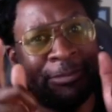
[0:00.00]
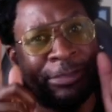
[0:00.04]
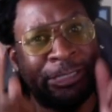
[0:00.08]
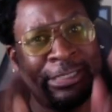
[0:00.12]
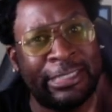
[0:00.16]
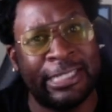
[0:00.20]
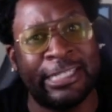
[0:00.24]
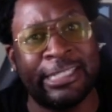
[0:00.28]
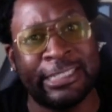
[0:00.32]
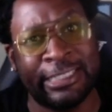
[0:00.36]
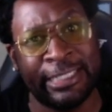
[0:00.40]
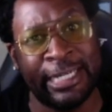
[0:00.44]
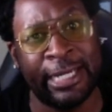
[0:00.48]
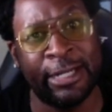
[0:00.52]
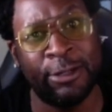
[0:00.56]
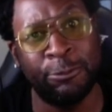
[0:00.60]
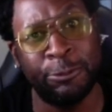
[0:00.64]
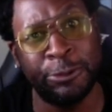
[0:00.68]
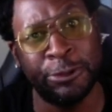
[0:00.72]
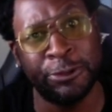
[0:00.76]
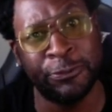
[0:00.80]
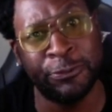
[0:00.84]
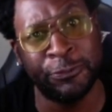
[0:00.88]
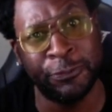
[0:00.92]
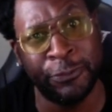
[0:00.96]
and share the channel
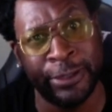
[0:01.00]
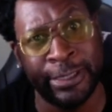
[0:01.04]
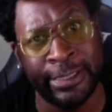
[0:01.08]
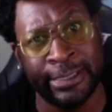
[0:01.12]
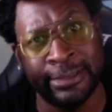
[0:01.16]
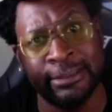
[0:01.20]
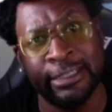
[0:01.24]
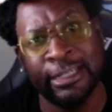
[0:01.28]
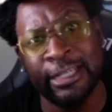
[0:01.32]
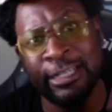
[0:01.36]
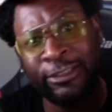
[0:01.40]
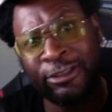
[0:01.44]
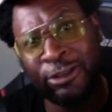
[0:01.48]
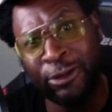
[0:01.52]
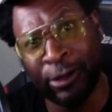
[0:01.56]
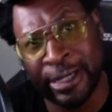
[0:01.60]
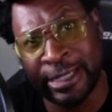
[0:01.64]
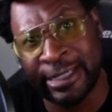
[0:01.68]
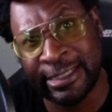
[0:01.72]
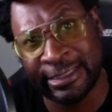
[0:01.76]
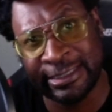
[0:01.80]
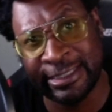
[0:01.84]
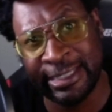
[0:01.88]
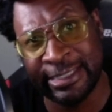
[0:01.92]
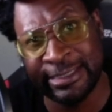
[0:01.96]
with your friends so they
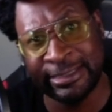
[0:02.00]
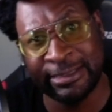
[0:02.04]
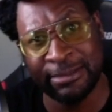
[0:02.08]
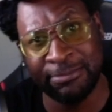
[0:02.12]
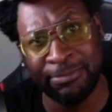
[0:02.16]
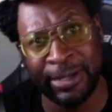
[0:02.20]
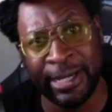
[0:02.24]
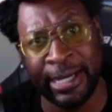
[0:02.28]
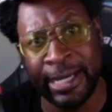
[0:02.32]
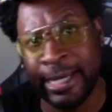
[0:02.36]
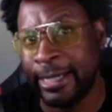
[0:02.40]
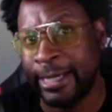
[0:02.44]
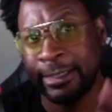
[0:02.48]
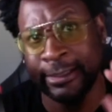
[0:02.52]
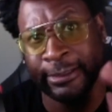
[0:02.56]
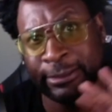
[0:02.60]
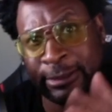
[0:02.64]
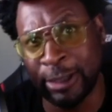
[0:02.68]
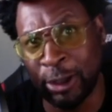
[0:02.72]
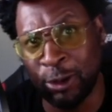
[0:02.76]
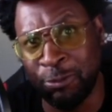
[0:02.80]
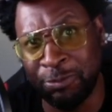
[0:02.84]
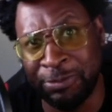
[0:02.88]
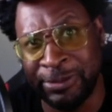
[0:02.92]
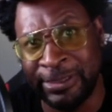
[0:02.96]
can chase the bag.
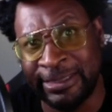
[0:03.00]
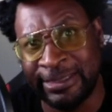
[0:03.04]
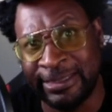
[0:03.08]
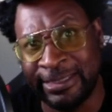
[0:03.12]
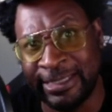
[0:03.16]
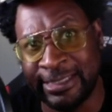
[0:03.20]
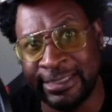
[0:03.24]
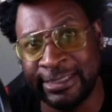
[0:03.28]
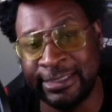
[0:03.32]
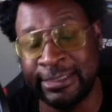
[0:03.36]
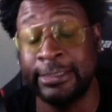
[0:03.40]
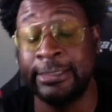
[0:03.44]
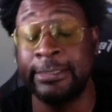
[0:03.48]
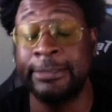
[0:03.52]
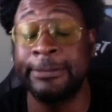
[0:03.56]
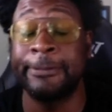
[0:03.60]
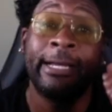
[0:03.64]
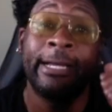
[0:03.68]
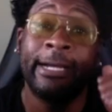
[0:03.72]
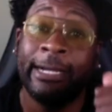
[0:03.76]
Don't be stingy.